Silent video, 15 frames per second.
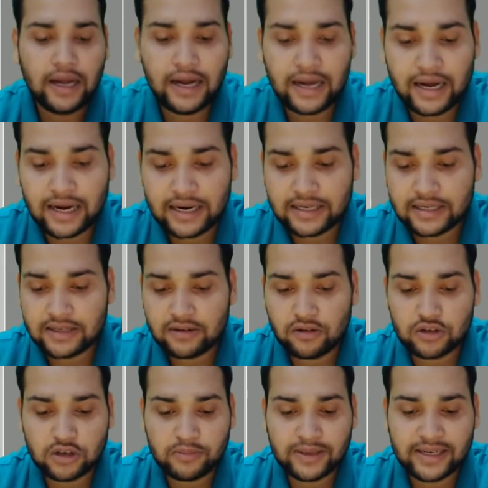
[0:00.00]
and
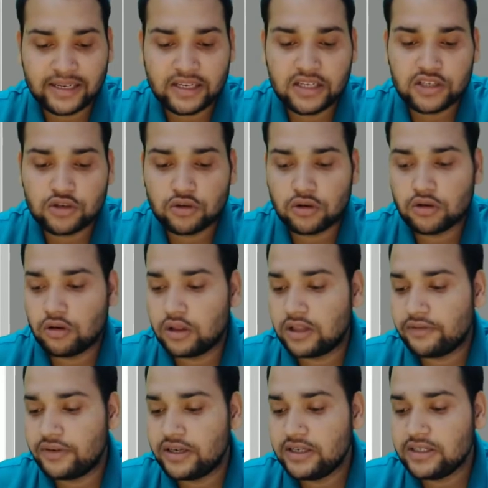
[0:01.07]
automatically store all
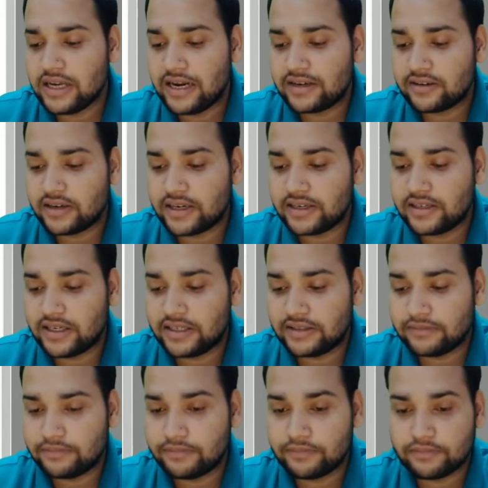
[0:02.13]
the feeds, and click done.